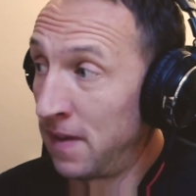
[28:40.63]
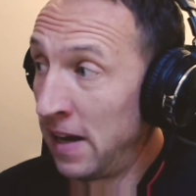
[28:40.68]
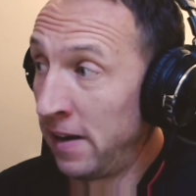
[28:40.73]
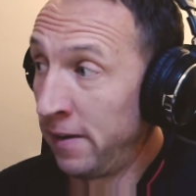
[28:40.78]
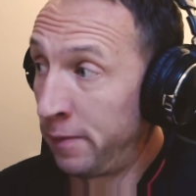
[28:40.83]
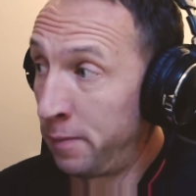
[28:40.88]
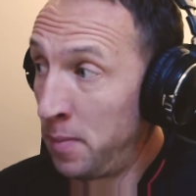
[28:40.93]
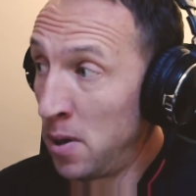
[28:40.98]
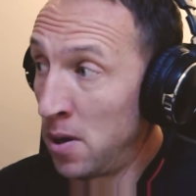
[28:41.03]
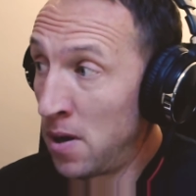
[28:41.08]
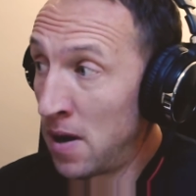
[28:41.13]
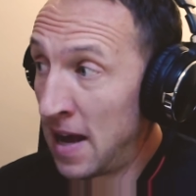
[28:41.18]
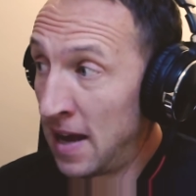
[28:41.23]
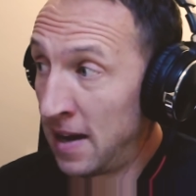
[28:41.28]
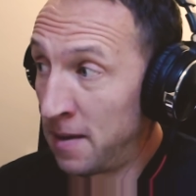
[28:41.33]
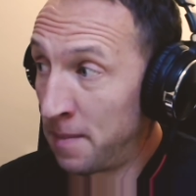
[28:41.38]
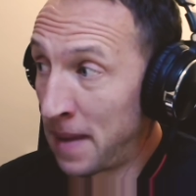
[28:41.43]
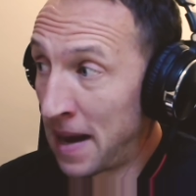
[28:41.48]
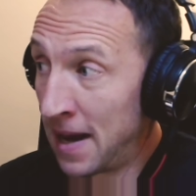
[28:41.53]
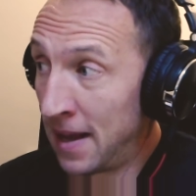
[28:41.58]
Eve
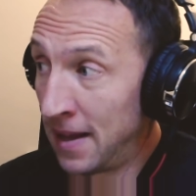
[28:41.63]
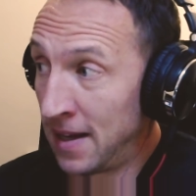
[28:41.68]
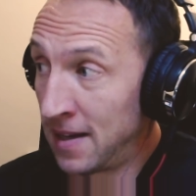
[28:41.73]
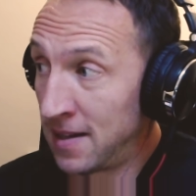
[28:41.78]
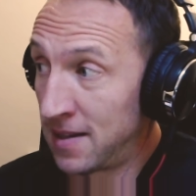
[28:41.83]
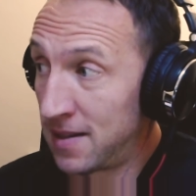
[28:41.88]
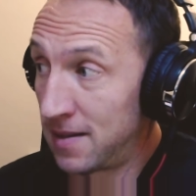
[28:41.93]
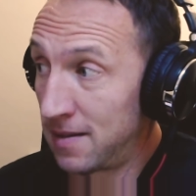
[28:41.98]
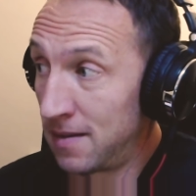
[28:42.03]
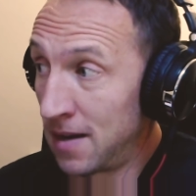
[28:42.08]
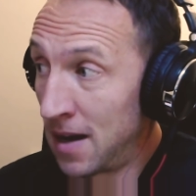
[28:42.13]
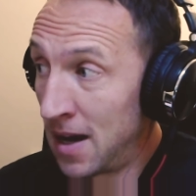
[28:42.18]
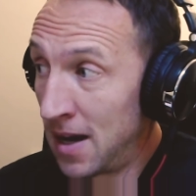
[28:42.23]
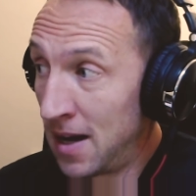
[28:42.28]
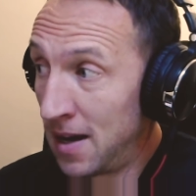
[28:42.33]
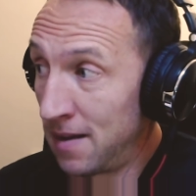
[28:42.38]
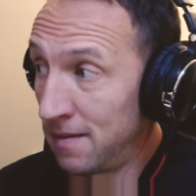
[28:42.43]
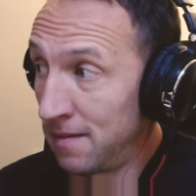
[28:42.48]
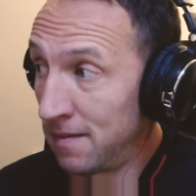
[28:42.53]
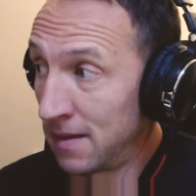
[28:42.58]
Muirhead about this
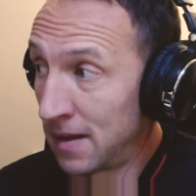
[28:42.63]
a